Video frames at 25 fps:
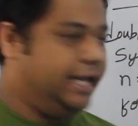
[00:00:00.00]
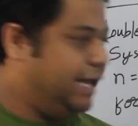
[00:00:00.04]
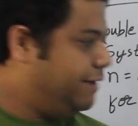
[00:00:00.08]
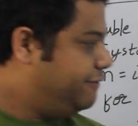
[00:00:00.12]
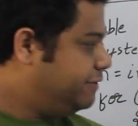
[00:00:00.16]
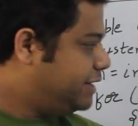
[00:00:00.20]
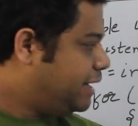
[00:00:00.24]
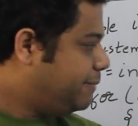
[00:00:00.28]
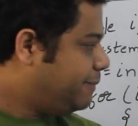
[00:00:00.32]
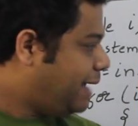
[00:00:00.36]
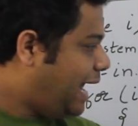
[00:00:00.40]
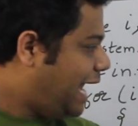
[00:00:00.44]

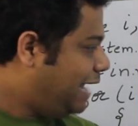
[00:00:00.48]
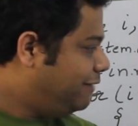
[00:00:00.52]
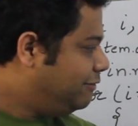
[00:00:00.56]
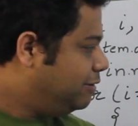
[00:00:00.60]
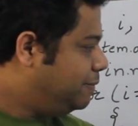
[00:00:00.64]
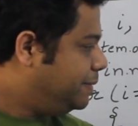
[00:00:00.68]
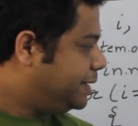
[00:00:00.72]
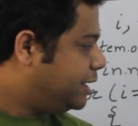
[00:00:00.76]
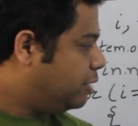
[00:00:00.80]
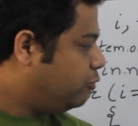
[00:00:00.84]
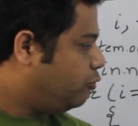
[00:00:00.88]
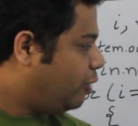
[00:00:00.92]
Every time I
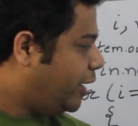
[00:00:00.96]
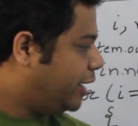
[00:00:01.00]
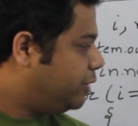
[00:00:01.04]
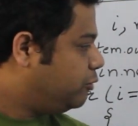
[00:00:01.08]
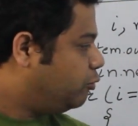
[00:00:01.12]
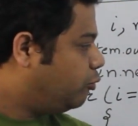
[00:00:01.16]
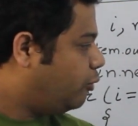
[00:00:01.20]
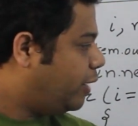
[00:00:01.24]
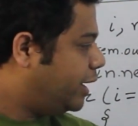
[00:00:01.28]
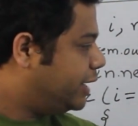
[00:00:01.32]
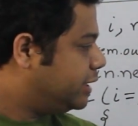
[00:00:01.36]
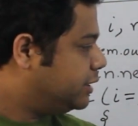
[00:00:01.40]
will become
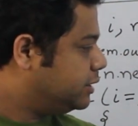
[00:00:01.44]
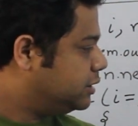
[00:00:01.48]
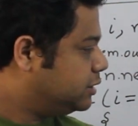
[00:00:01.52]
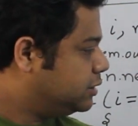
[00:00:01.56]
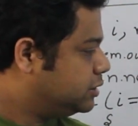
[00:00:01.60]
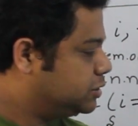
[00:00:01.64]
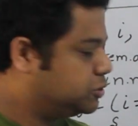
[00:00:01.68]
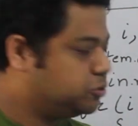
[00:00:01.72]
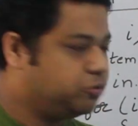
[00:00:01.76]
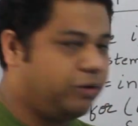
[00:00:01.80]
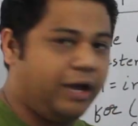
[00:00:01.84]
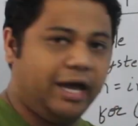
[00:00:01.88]
1,
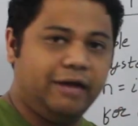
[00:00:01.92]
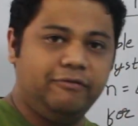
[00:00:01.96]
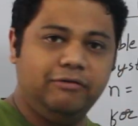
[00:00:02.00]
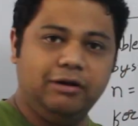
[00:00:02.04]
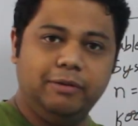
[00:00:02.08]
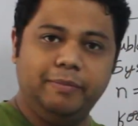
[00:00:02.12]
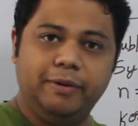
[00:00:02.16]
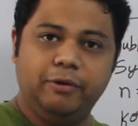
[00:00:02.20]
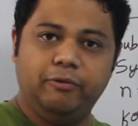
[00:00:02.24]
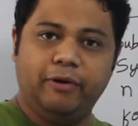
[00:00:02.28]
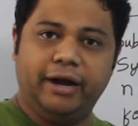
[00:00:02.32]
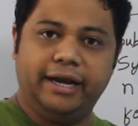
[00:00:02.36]
1 square
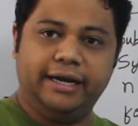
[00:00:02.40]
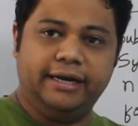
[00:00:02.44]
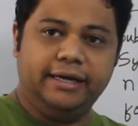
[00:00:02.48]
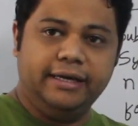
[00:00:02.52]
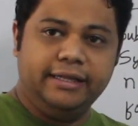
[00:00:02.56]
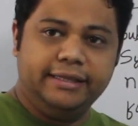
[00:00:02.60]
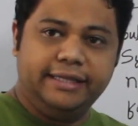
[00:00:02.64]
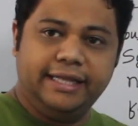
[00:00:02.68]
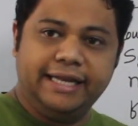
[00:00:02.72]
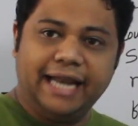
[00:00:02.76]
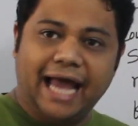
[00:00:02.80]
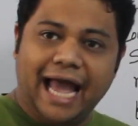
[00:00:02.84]
will be
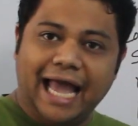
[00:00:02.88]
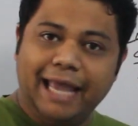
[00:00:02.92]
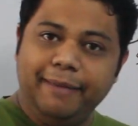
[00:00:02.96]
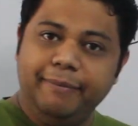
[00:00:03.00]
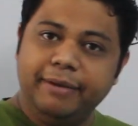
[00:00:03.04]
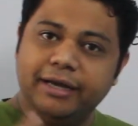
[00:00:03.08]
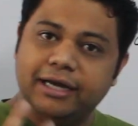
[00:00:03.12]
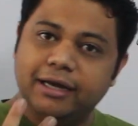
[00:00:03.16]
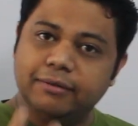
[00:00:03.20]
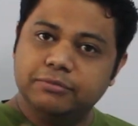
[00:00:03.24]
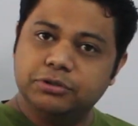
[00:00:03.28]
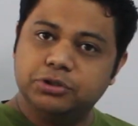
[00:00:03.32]
1. Then I
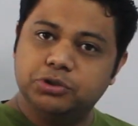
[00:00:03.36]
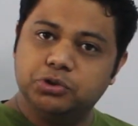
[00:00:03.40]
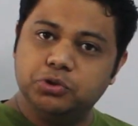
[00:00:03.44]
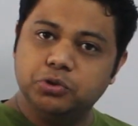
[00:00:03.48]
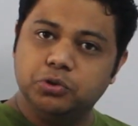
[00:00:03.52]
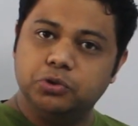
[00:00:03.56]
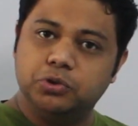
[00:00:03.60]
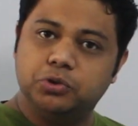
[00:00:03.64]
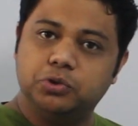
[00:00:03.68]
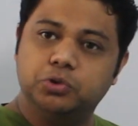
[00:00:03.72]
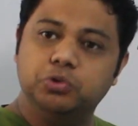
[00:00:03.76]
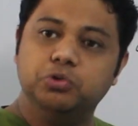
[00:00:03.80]
becomes
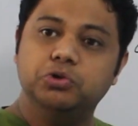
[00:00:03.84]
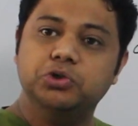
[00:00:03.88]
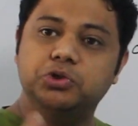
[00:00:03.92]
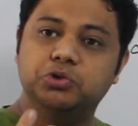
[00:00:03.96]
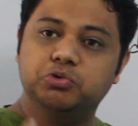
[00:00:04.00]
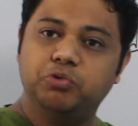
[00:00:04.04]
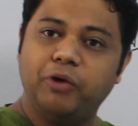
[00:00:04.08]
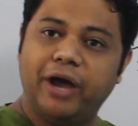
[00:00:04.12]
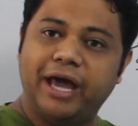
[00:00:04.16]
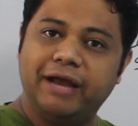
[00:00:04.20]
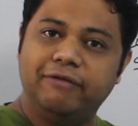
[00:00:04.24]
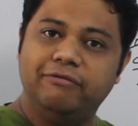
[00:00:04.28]
2, 2
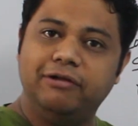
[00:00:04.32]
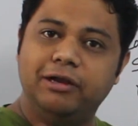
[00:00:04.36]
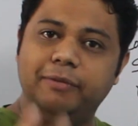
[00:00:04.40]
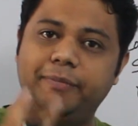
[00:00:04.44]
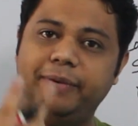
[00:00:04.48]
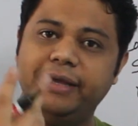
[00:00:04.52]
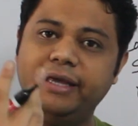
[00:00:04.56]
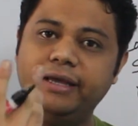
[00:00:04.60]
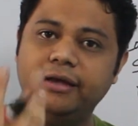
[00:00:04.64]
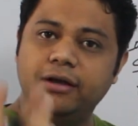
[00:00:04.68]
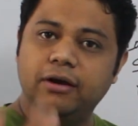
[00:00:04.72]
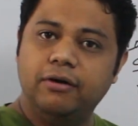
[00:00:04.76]
square will
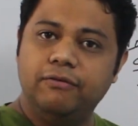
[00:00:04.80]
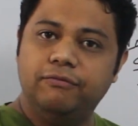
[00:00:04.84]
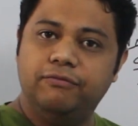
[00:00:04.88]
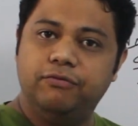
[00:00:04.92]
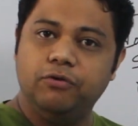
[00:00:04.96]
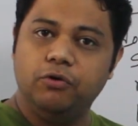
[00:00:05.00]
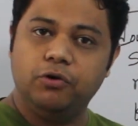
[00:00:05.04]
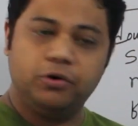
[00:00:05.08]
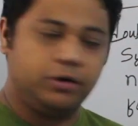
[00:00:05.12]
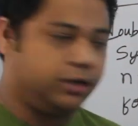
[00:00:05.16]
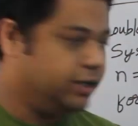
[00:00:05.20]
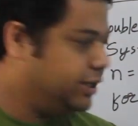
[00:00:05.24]
be
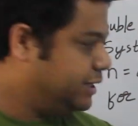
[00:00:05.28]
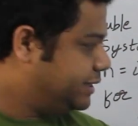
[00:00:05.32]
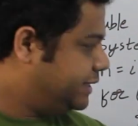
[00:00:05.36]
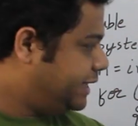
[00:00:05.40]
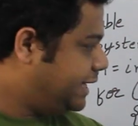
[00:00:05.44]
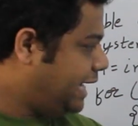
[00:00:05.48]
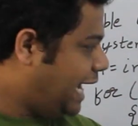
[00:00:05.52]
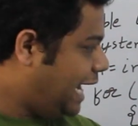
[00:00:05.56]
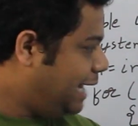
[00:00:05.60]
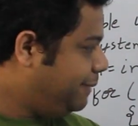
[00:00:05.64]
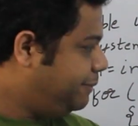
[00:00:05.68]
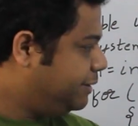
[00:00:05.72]
4.
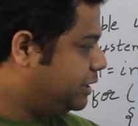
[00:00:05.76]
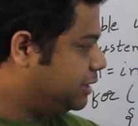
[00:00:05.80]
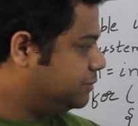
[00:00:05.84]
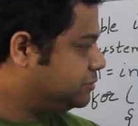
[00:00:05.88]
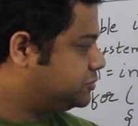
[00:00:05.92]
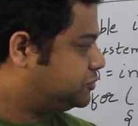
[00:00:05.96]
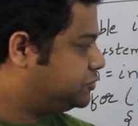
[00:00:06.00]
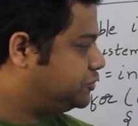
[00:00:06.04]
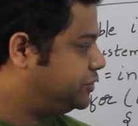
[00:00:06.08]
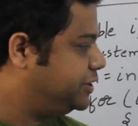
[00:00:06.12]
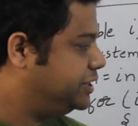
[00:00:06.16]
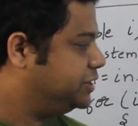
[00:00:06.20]
Then I
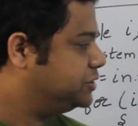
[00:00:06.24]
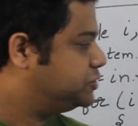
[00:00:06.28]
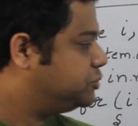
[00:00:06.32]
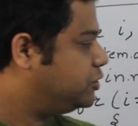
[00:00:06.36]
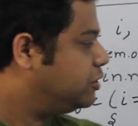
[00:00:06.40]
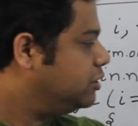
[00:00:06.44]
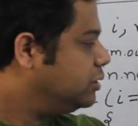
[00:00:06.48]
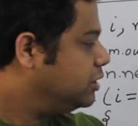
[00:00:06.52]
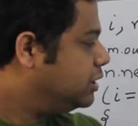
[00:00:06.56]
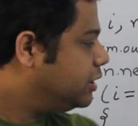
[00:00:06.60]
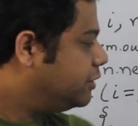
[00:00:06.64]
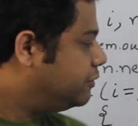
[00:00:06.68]
becomes 3.
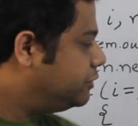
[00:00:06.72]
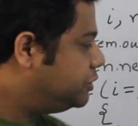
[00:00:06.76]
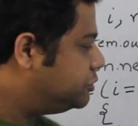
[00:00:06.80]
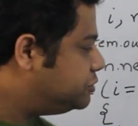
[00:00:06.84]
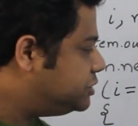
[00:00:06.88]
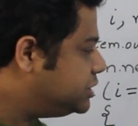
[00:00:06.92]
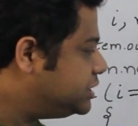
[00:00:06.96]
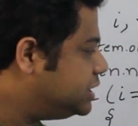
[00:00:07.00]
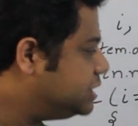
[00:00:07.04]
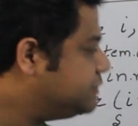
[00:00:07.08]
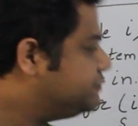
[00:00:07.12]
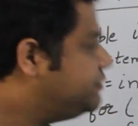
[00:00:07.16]
So
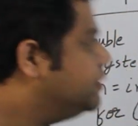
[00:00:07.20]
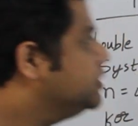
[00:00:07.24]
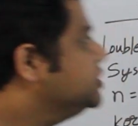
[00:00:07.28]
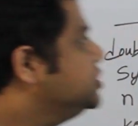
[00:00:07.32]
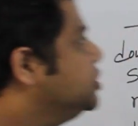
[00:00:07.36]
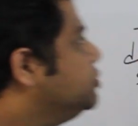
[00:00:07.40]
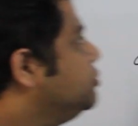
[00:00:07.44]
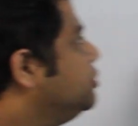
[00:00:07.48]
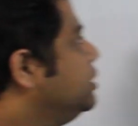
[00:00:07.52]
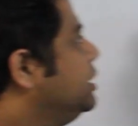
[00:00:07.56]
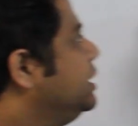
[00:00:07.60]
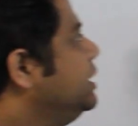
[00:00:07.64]
using this
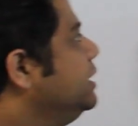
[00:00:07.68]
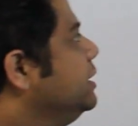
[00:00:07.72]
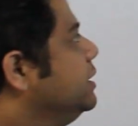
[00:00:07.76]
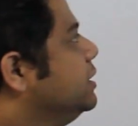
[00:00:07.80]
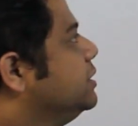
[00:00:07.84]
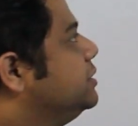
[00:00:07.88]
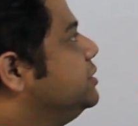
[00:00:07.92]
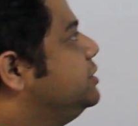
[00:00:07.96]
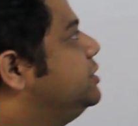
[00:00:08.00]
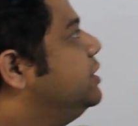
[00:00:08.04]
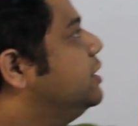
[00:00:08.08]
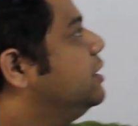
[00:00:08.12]
function
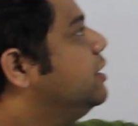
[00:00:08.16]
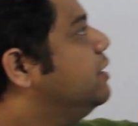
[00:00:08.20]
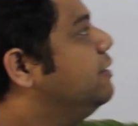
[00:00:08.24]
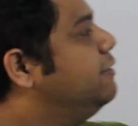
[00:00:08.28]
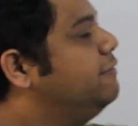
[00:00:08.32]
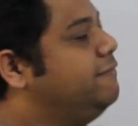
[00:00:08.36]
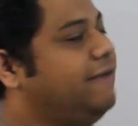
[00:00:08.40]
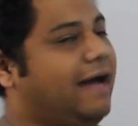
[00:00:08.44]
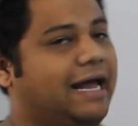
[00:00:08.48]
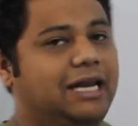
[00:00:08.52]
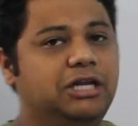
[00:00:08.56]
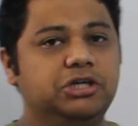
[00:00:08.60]
only,
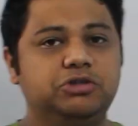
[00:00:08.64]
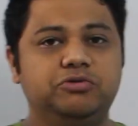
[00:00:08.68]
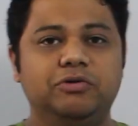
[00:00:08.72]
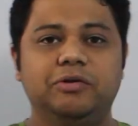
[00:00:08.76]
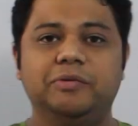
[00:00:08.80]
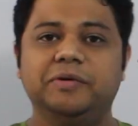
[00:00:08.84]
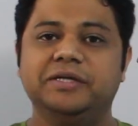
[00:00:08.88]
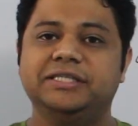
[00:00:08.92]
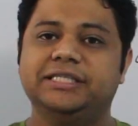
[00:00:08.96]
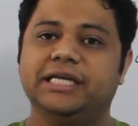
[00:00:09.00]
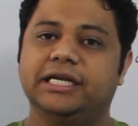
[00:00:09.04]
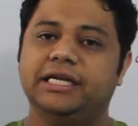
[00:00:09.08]
the values
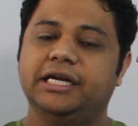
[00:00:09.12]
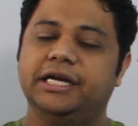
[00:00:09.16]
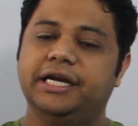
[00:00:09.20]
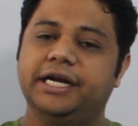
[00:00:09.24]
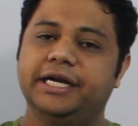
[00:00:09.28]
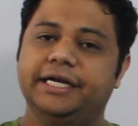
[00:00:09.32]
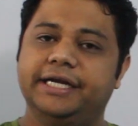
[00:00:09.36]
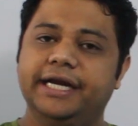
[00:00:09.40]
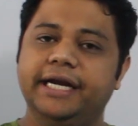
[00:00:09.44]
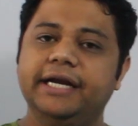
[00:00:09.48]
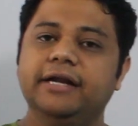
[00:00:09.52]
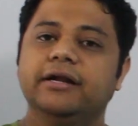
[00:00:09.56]
will be
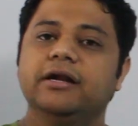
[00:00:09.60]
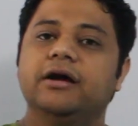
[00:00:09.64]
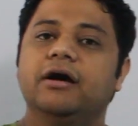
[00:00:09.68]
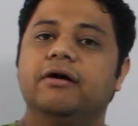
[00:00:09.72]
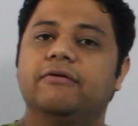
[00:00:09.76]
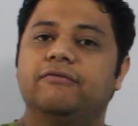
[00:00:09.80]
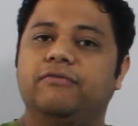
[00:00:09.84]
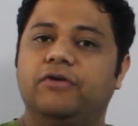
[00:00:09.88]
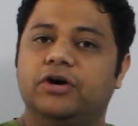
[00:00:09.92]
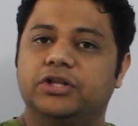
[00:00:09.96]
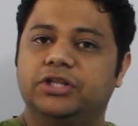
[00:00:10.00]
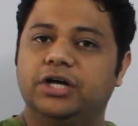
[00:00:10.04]

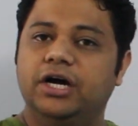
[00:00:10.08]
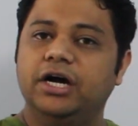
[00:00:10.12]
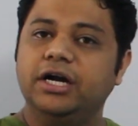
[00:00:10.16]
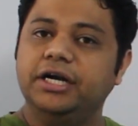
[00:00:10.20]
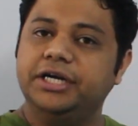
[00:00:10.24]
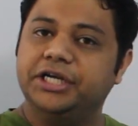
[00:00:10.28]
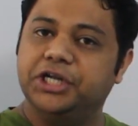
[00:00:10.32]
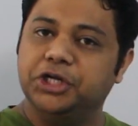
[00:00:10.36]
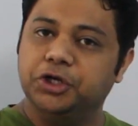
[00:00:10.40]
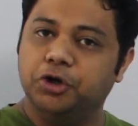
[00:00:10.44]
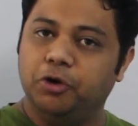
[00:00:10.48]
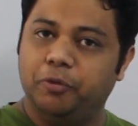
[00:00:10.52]
generated for
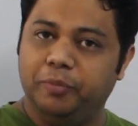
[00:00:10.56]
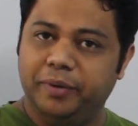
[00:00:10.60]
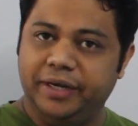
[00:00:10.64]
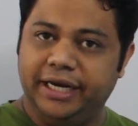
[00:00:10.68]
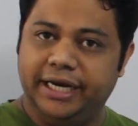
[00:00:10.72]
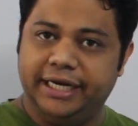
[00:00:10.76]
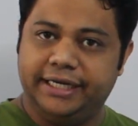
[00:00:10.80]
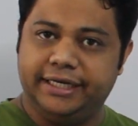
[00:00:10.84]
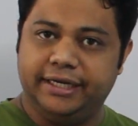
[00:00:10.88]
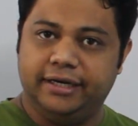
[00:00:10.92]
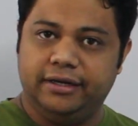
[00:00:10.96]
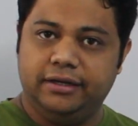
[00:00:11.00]
the
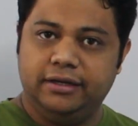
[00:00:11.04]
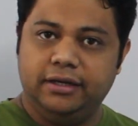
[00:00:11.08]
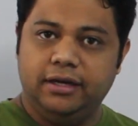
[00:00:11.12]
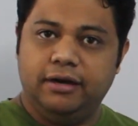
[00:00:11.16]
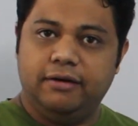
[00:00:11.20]
denominator.